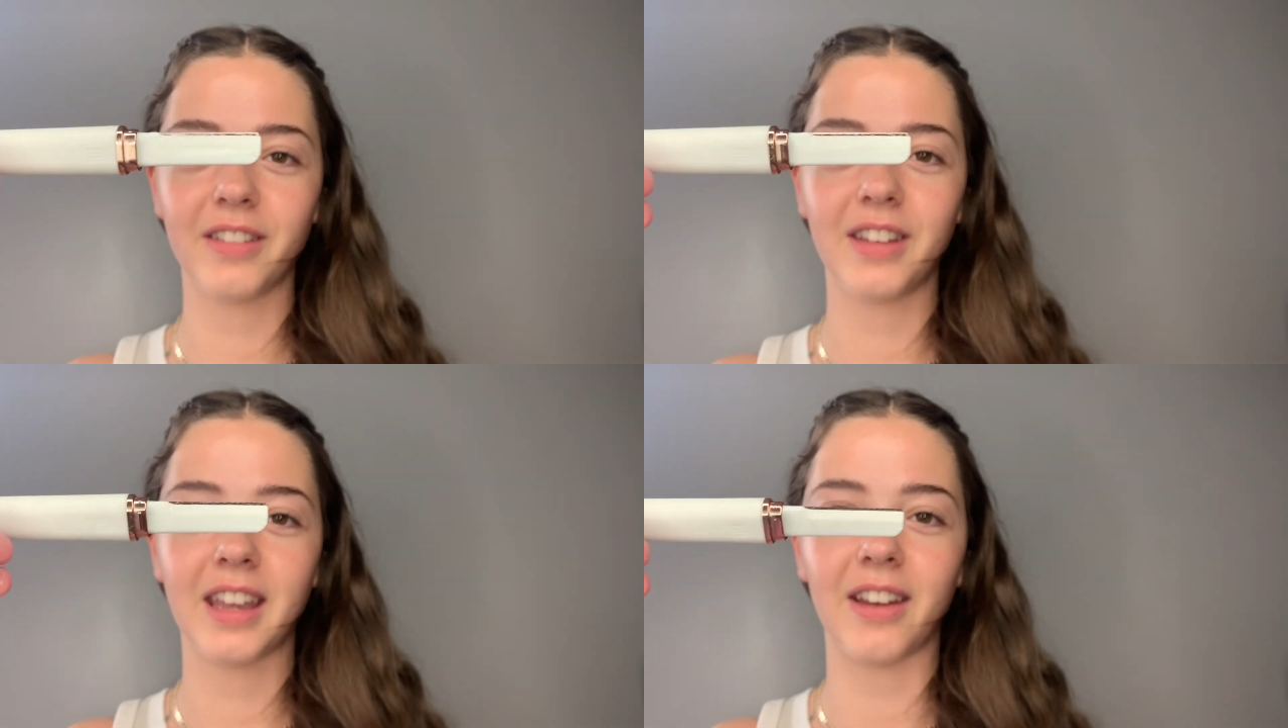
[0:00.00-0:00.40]

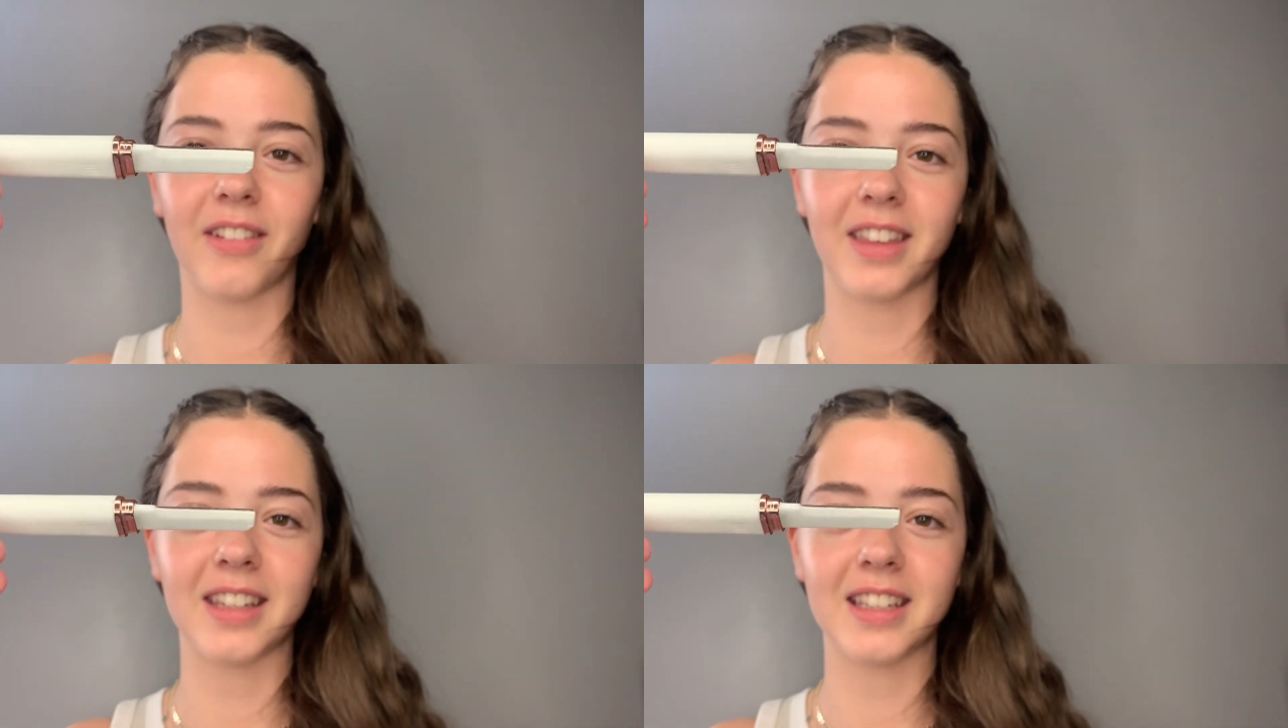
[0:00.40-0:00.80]
Can't
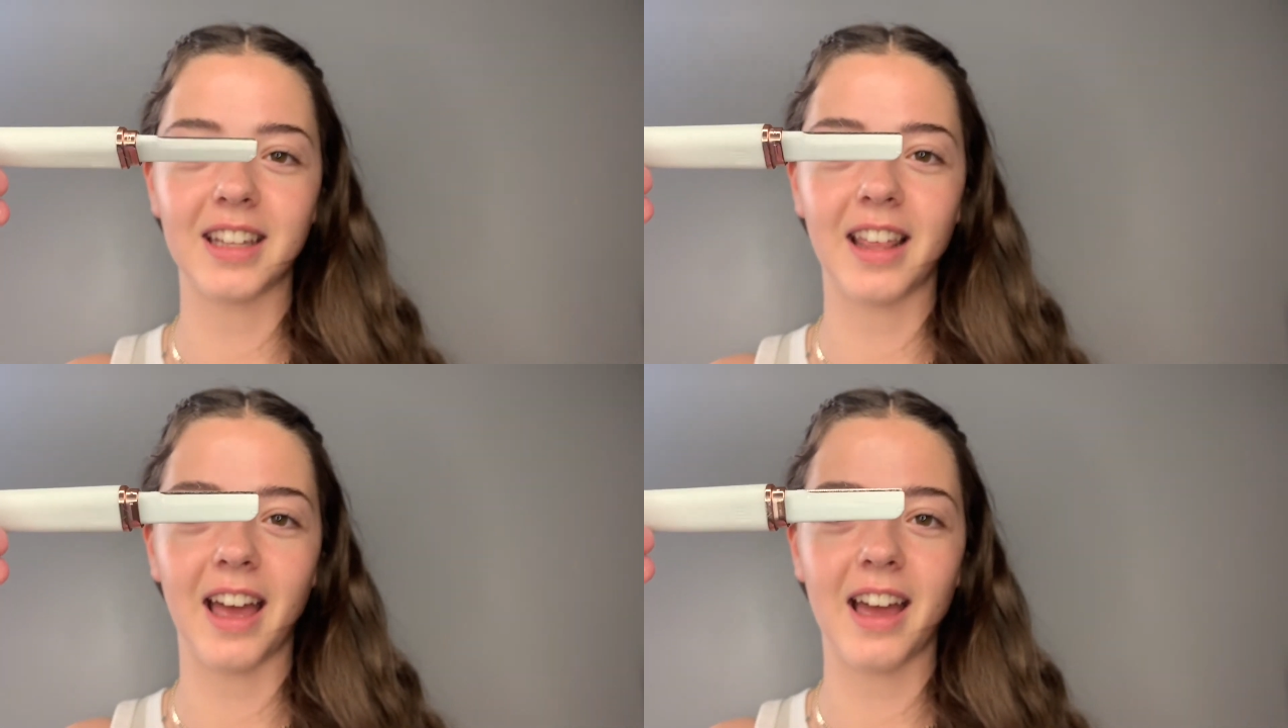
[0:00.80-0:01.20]
really see
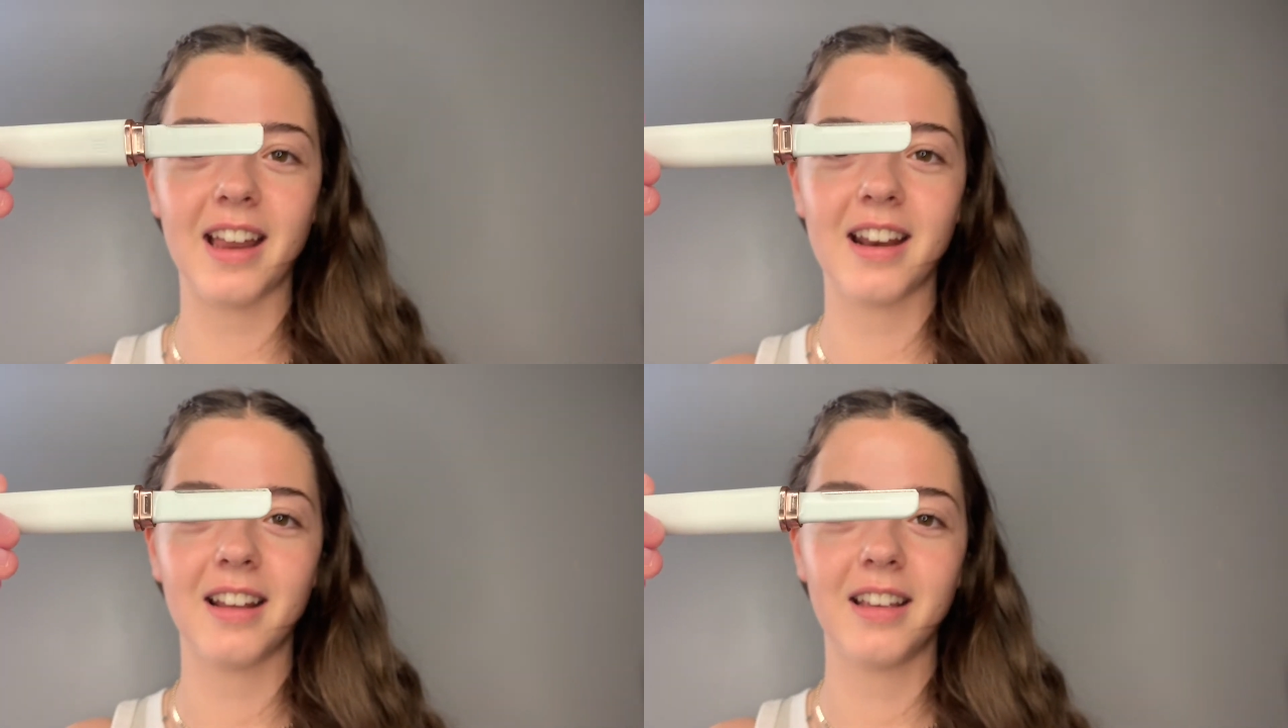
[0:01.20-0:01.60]
that.
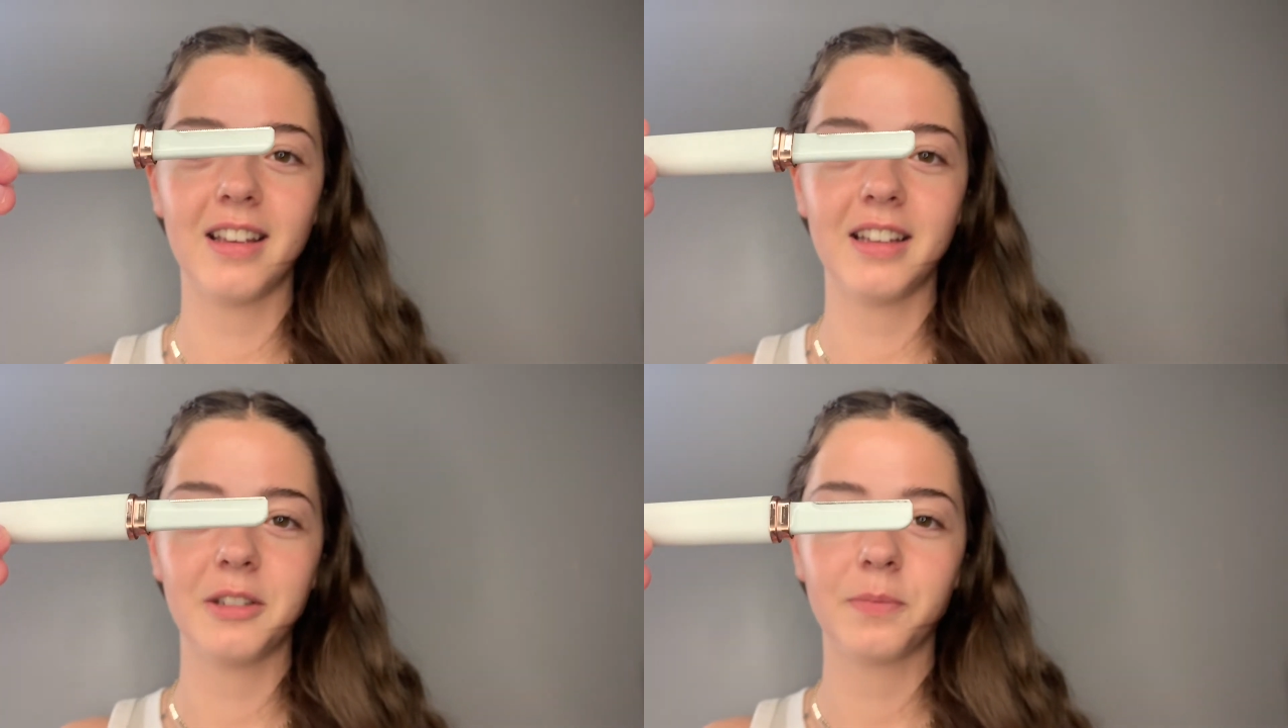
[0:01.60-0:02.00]

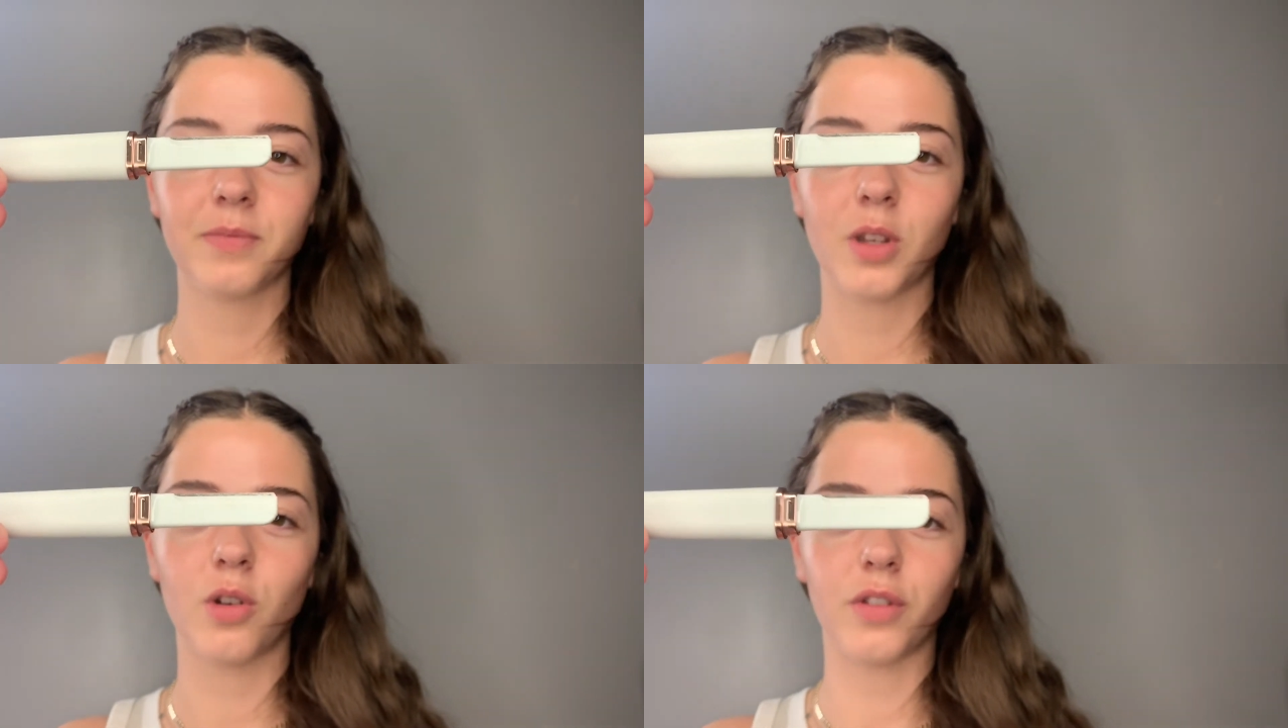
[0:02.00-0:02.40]

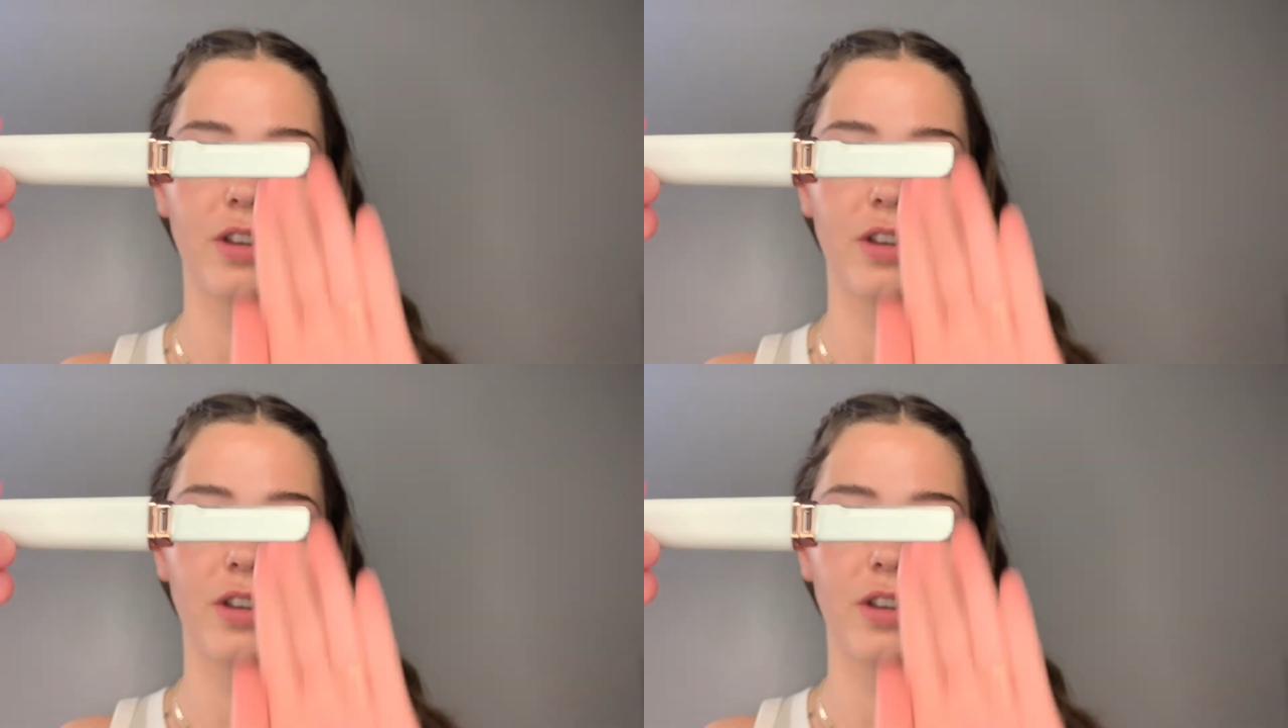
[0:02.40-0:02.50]
Hopefully you